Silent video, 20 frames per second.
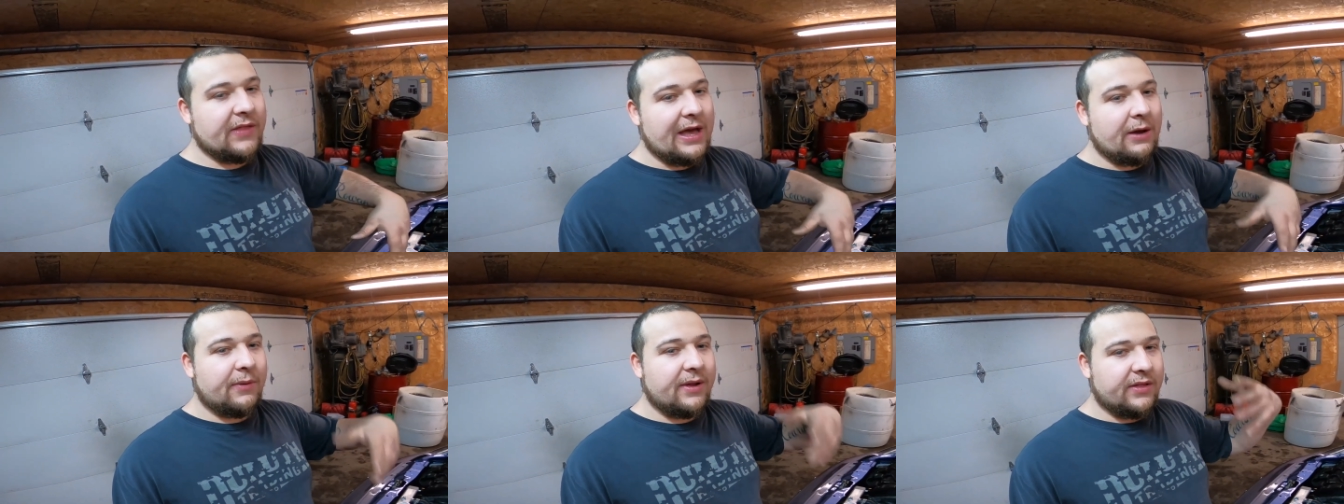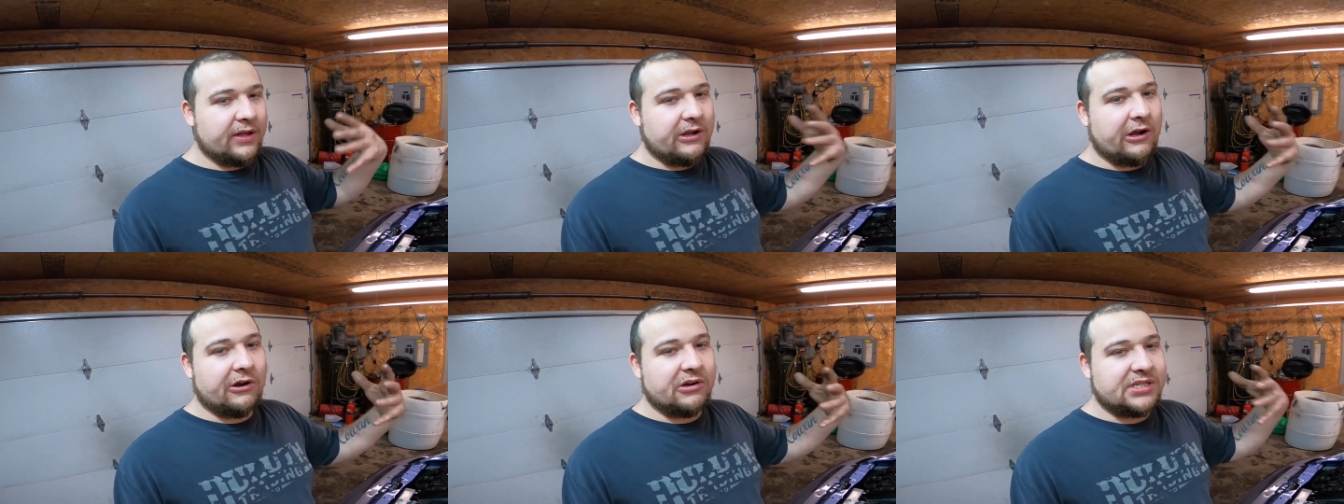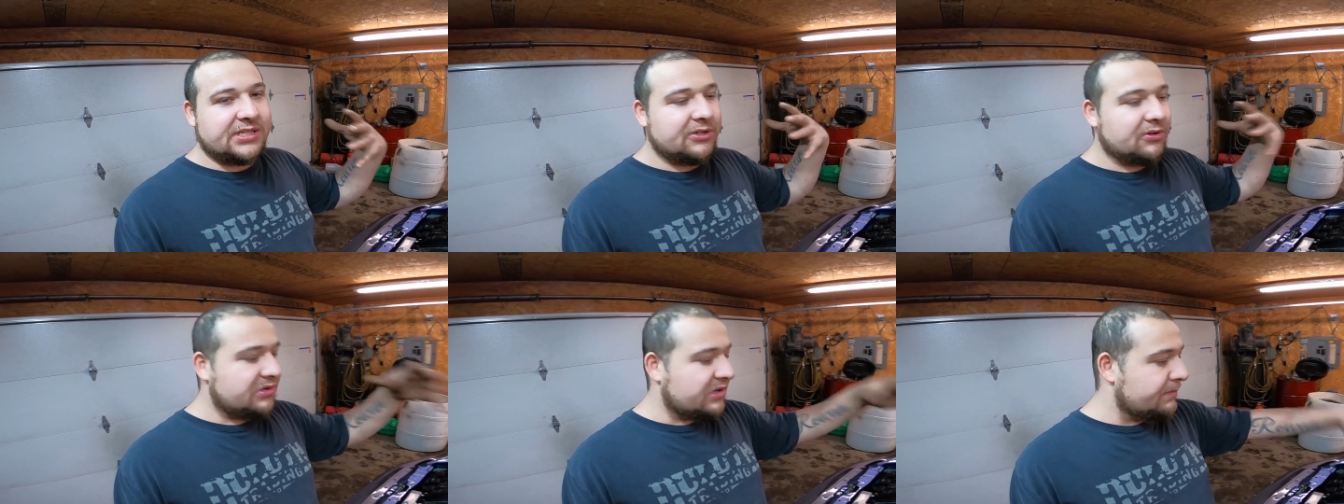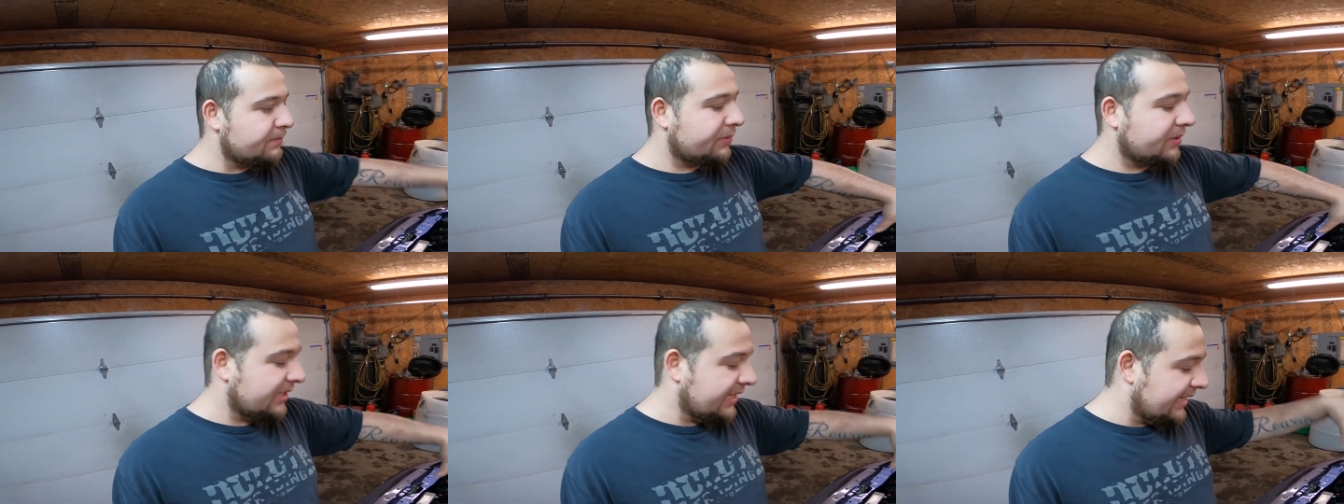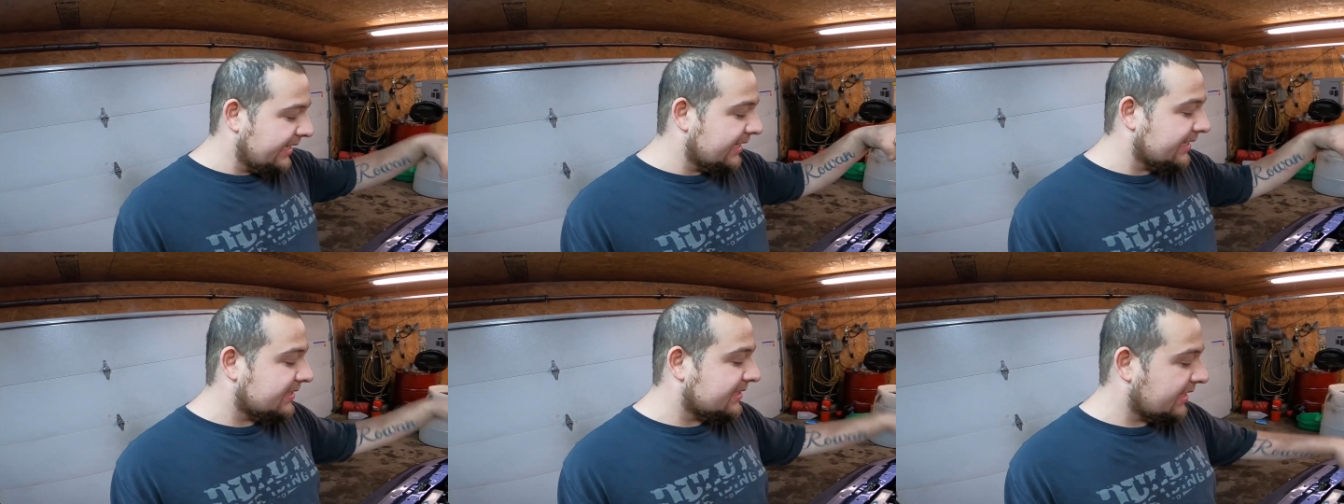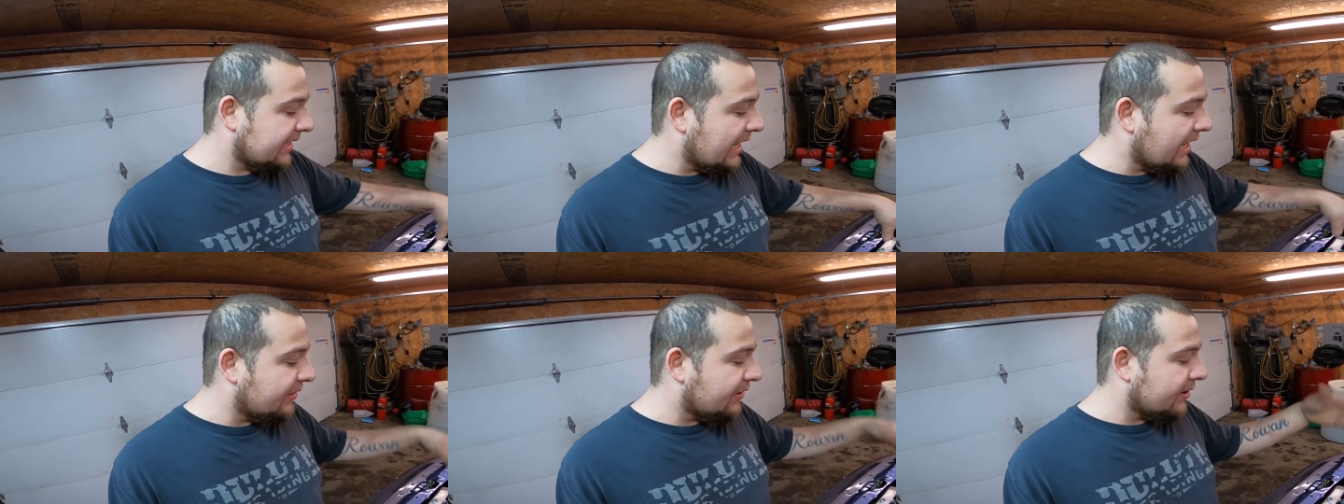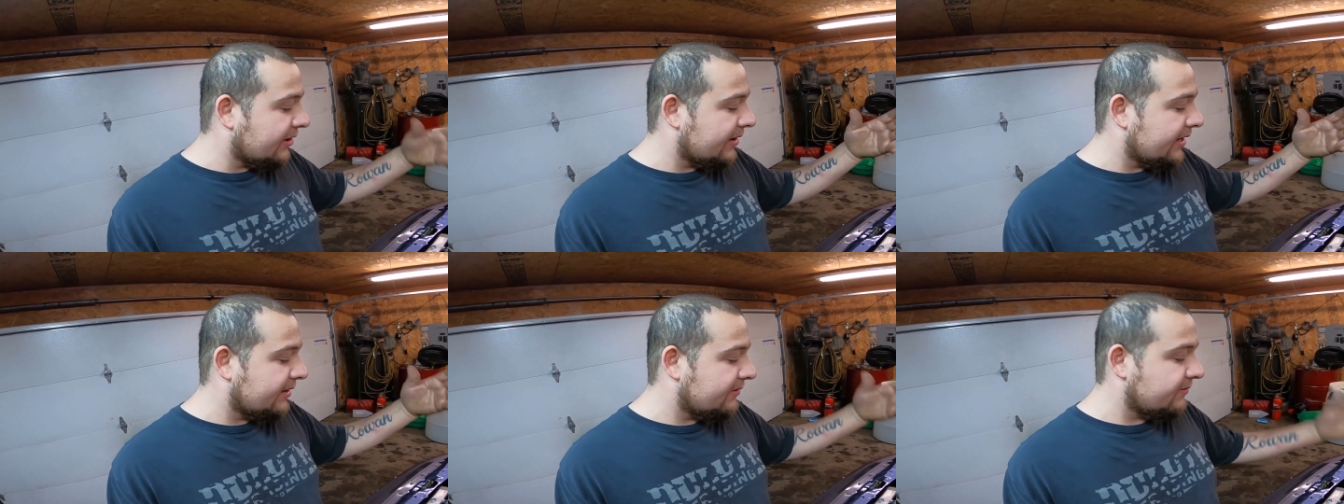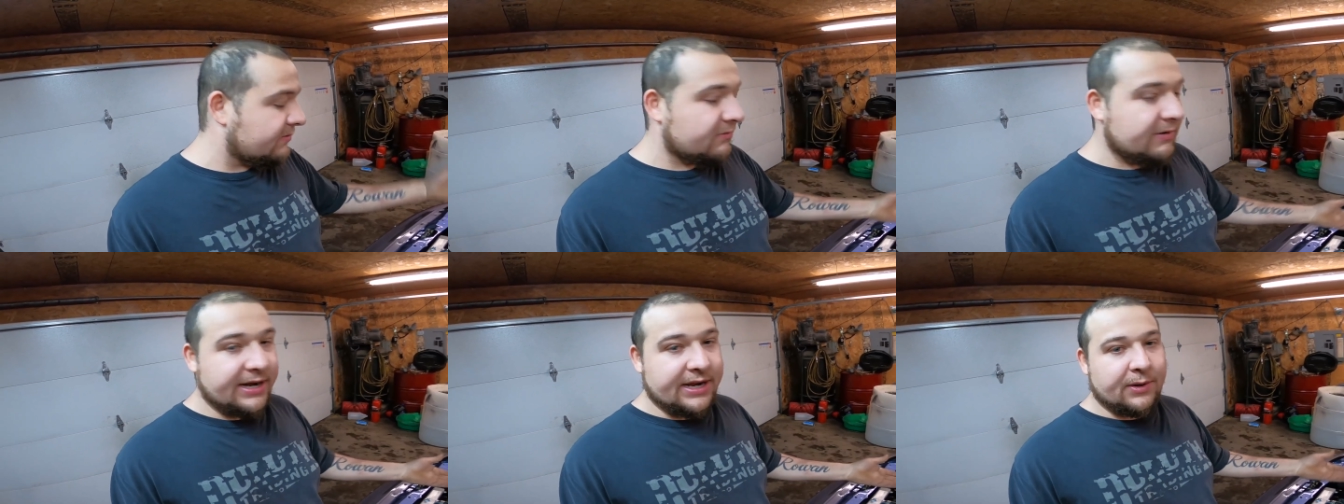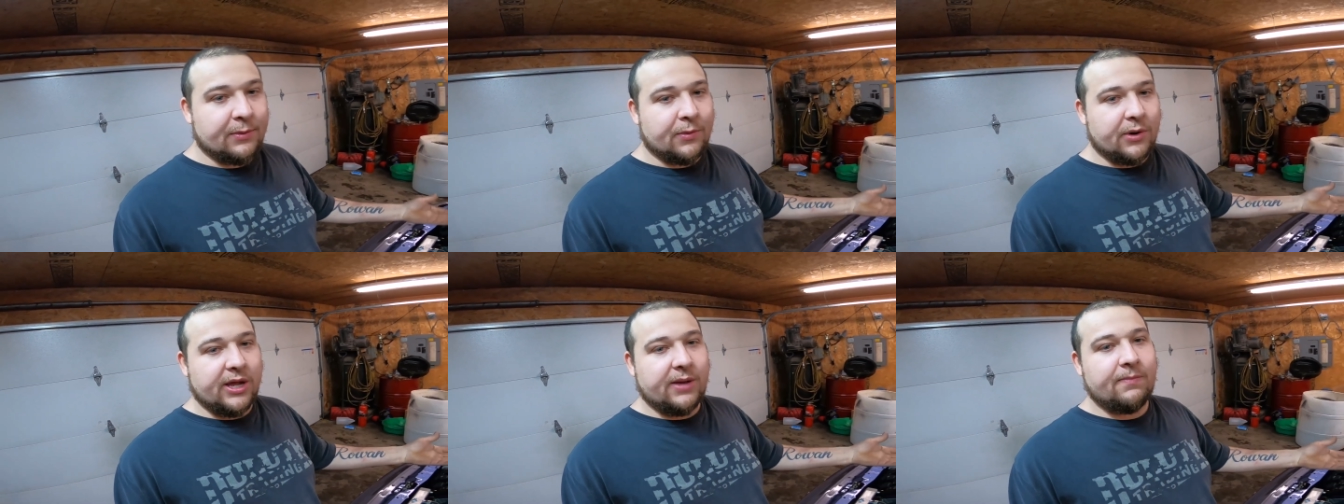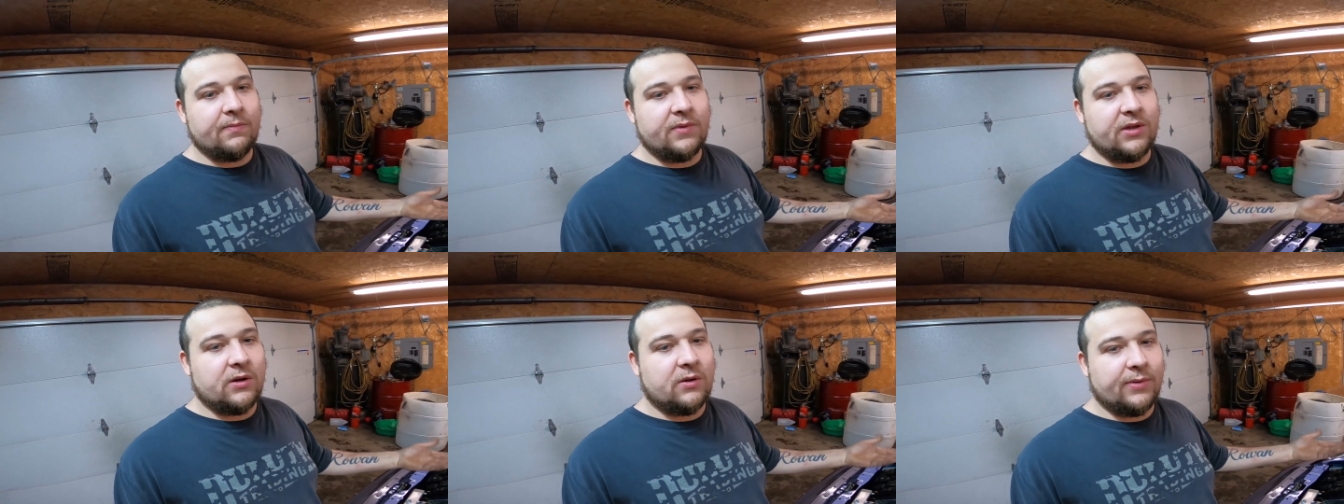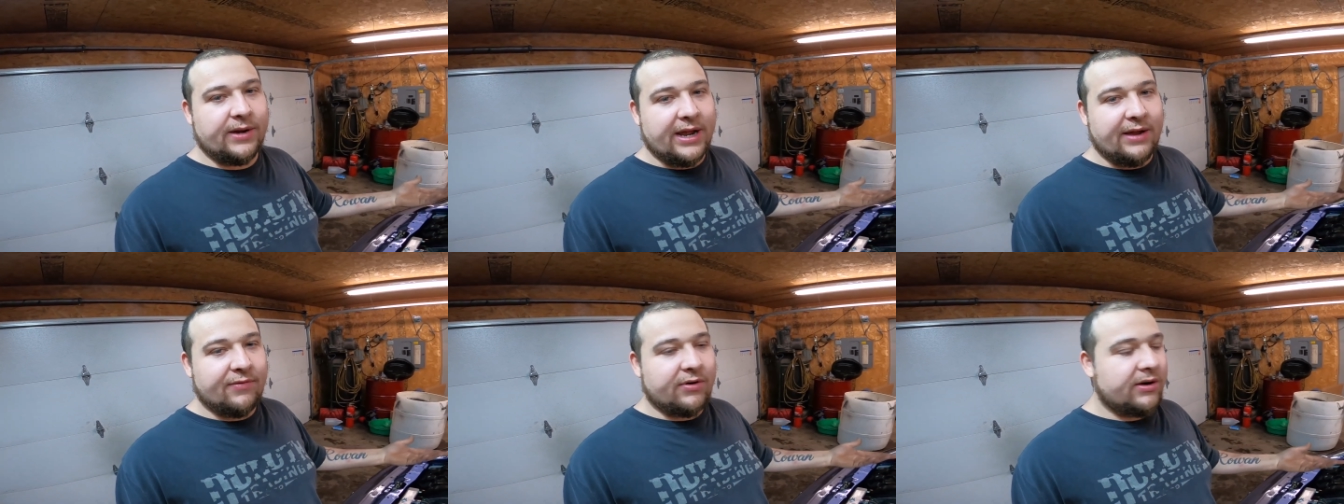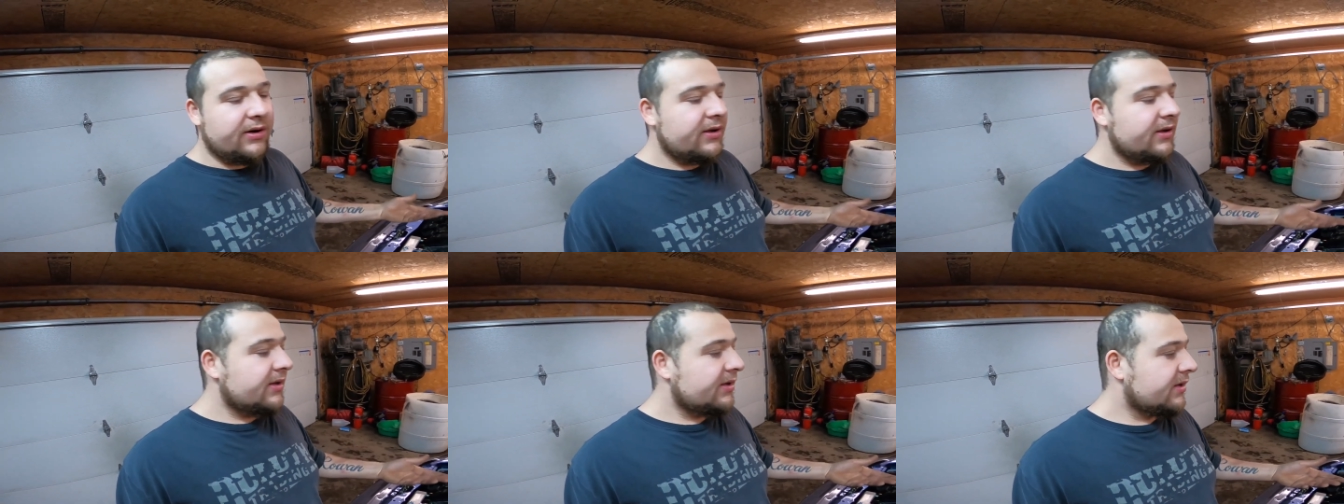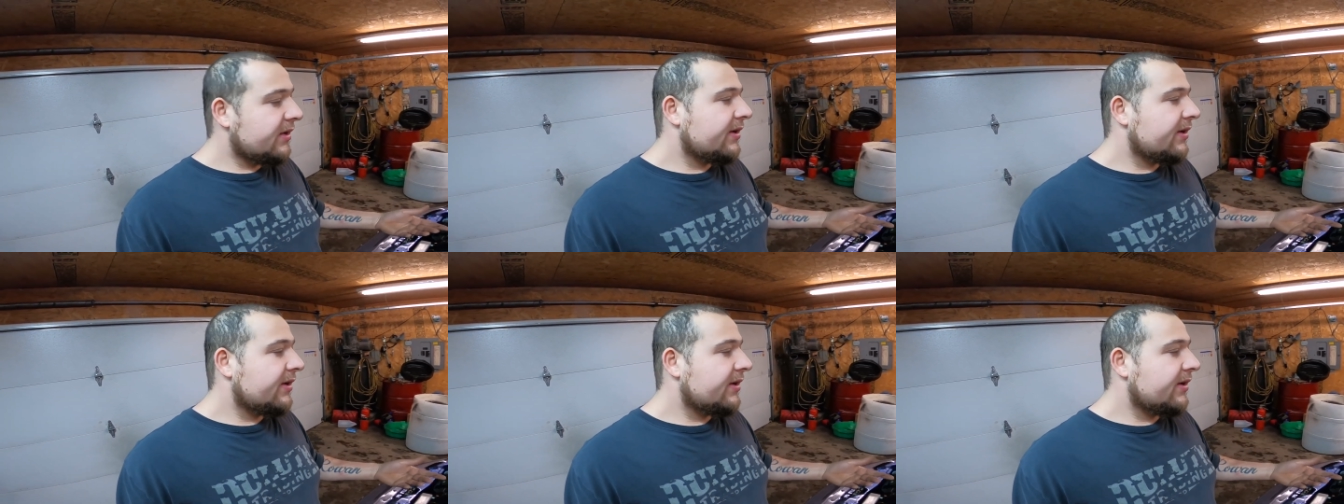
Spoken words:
That way the car's still complete and together and ready to rip, you know, whenever.